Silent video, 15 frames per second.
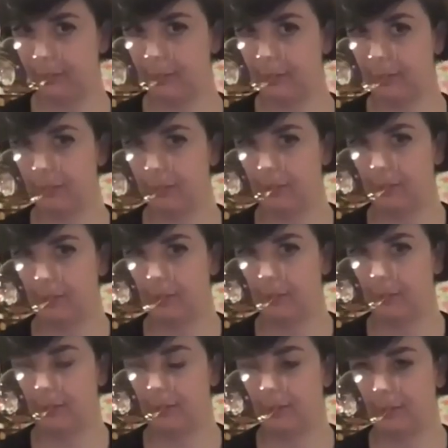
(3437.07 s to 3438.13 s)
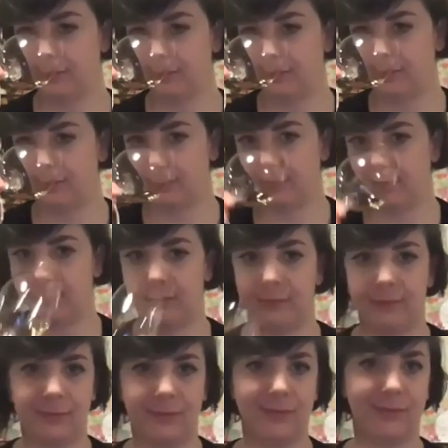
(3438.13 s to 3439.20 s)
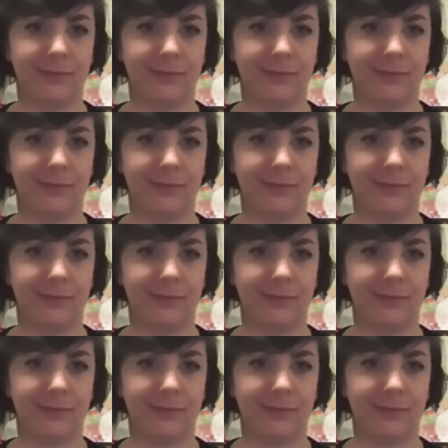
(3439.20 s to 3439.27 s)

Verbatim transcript: you know, for me, it's, it's a region that